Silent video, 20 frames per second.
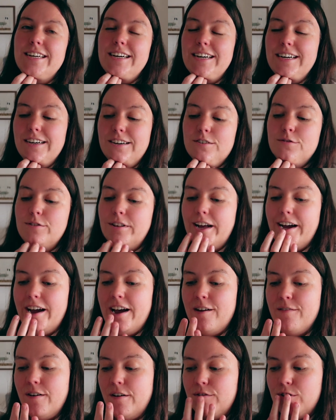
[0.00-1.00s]

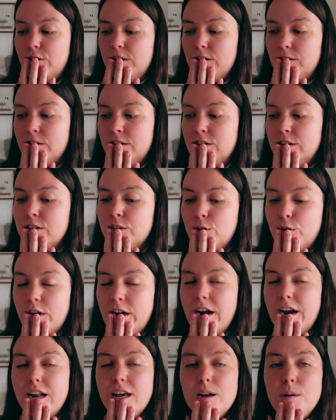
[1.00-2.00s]
fly I've ever
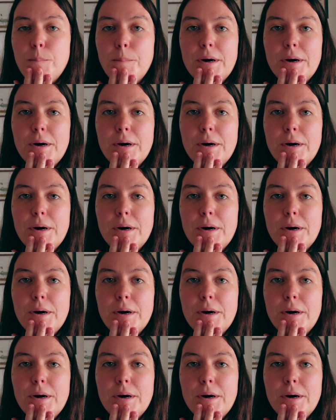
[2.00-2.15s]
created,